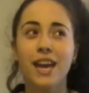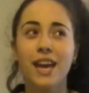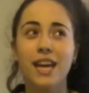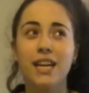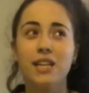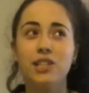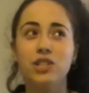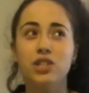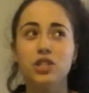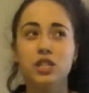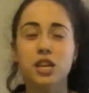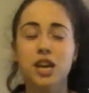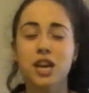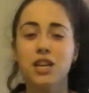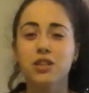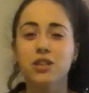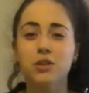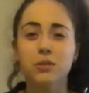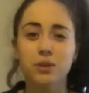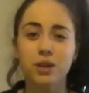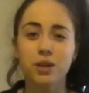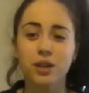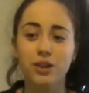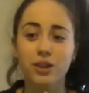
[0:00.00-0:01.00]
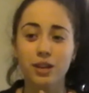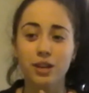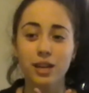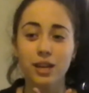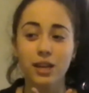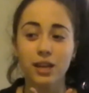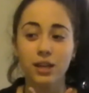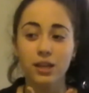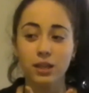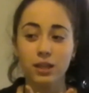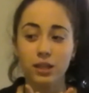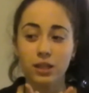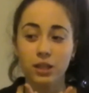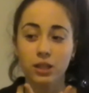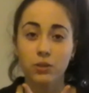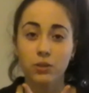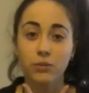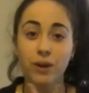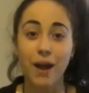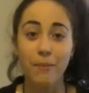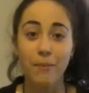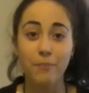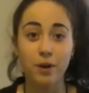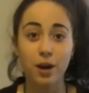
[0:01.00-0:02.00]
a January
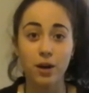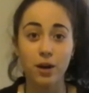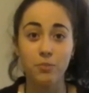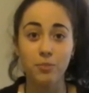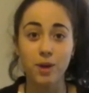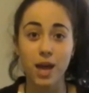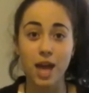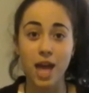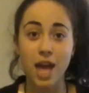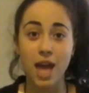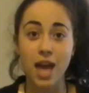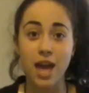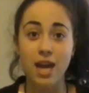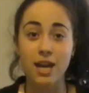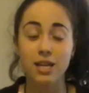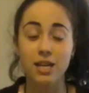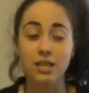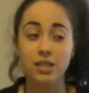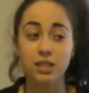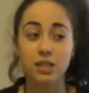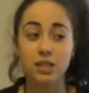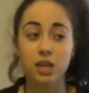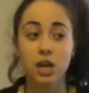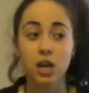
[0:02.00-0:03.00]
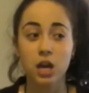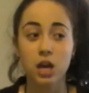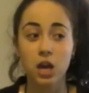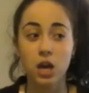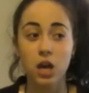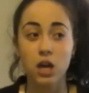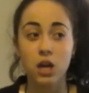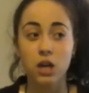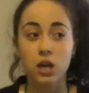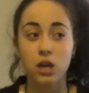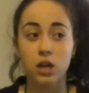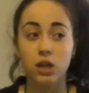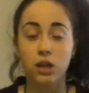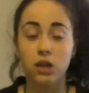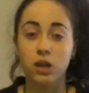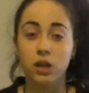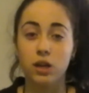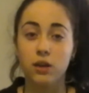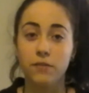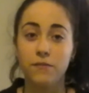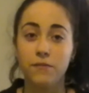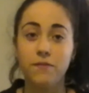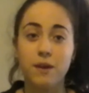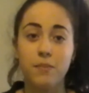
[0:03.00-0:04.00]
wrap-up and
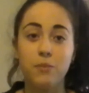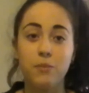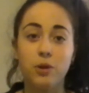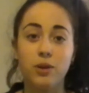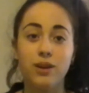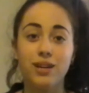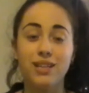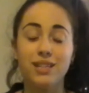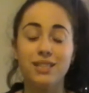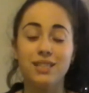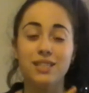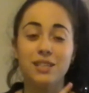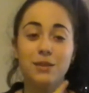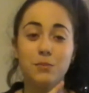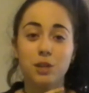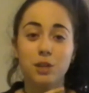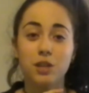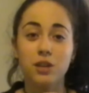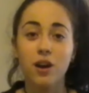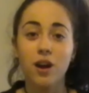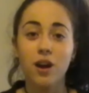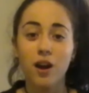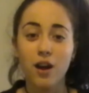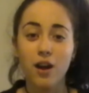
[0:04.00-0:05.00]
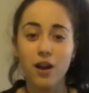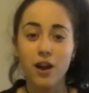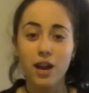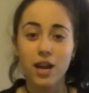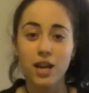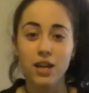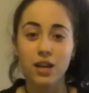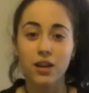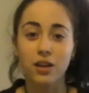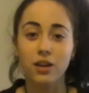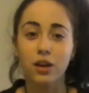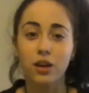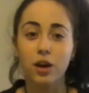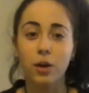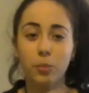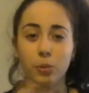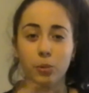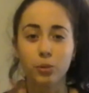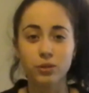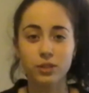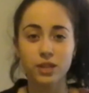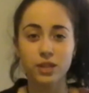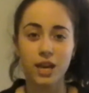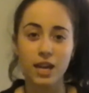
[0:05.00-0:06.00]
February TBR in a
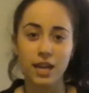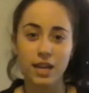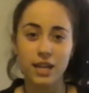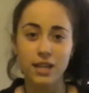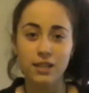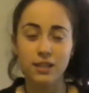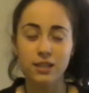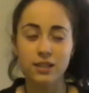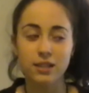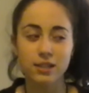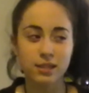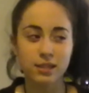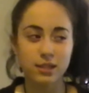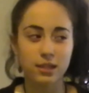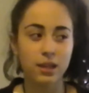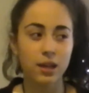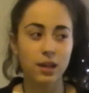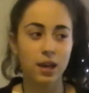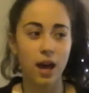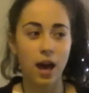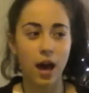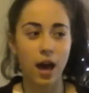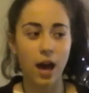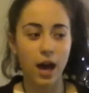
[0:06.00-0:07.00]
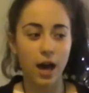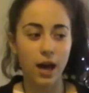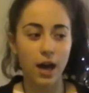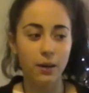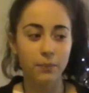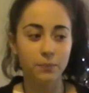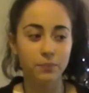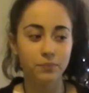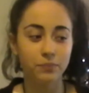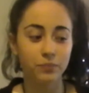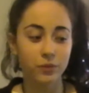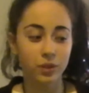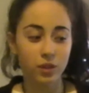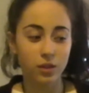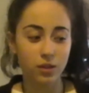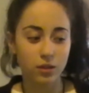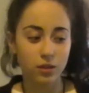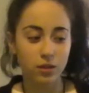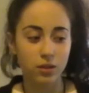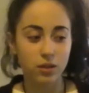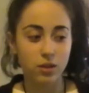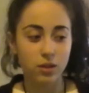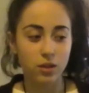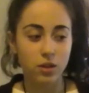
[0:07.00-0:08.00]
couple days.
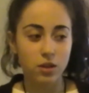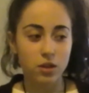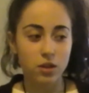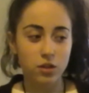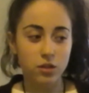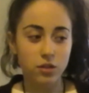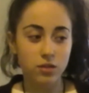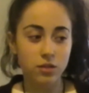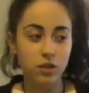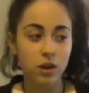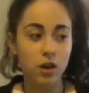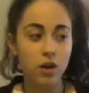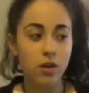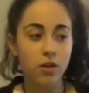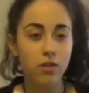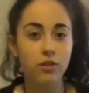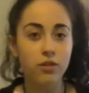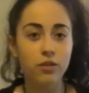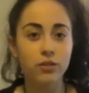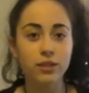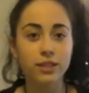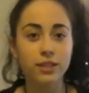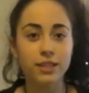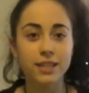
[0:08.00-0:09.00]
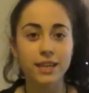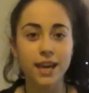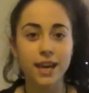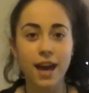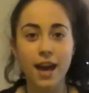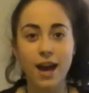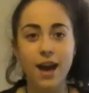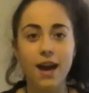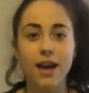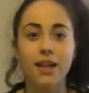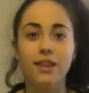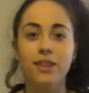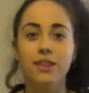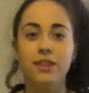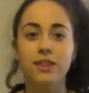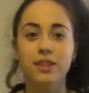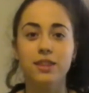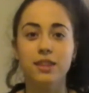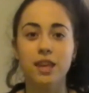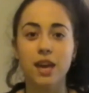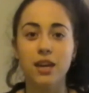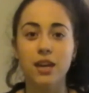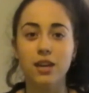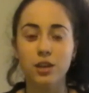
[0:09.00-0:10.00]
So yeah,
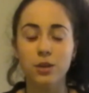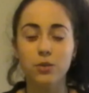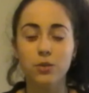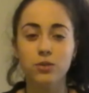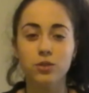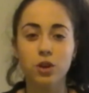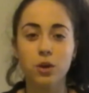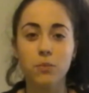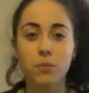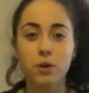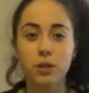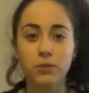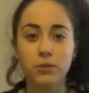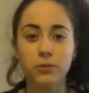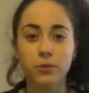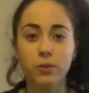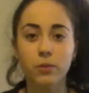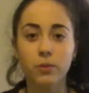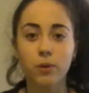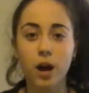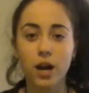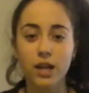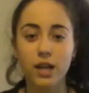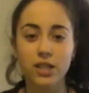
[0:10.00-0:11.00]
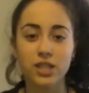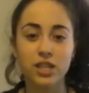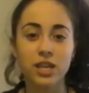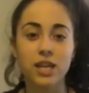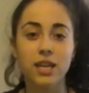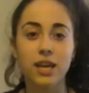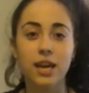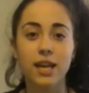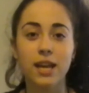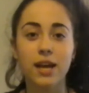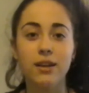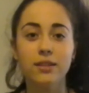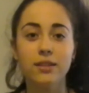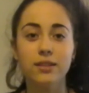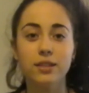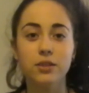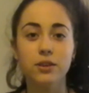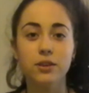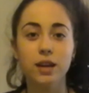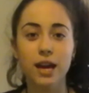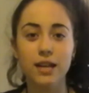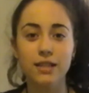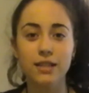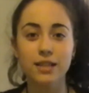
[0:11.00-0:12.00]
thank you so much for watching, and I'll see
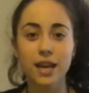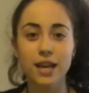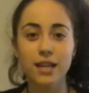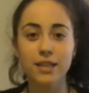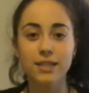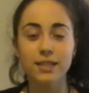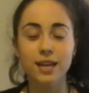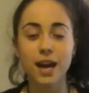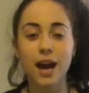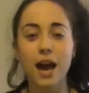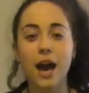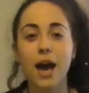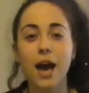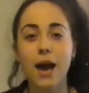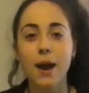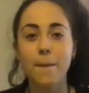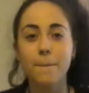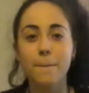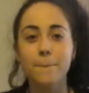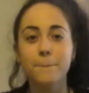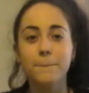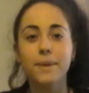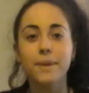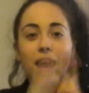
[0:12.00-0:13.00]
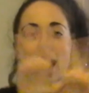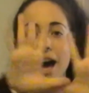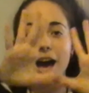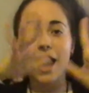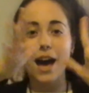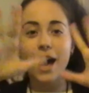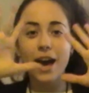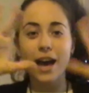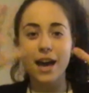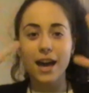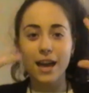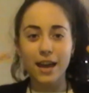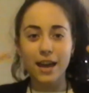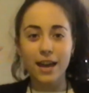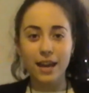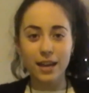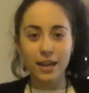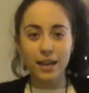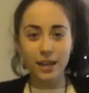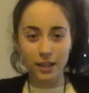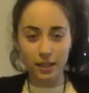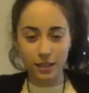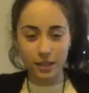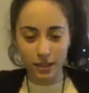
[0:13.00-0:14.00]
you guys next time.
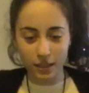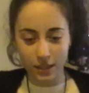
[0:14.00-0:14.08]
Bye!